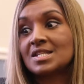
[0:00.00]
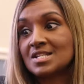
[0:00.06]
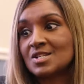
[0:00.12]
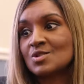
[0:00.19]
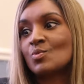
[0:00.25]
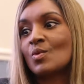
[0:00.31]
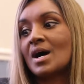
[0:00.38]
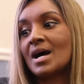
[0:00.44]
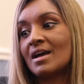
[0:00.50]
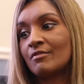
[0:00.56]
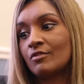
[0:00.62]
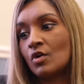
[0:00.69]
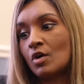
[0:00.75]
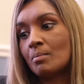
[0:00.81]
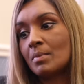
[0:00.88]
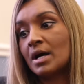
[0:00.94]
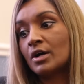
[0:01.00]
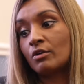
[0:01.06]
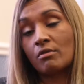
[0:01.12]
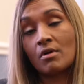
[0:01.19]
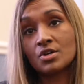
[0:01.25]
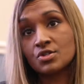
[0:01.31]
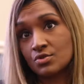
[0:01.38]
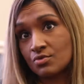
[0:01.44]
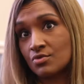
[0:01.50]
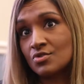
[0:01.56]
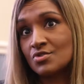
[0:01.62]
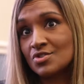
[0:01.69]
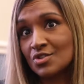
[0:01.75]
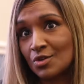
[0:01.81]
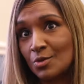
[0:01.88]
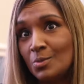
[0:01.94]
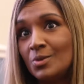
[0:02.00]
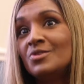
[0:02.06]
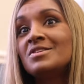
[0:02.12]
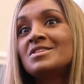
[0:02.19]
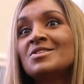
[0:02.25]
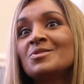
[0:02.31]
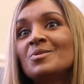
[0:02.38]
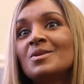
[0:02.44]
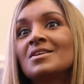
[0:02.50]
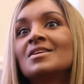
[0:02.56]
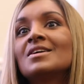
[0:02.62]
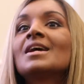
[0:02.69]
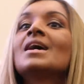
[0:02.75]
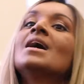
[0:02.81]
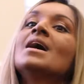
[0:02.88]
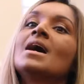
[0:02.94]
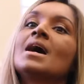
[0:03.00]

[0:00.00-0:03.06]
This is why I've got my grassroots community work,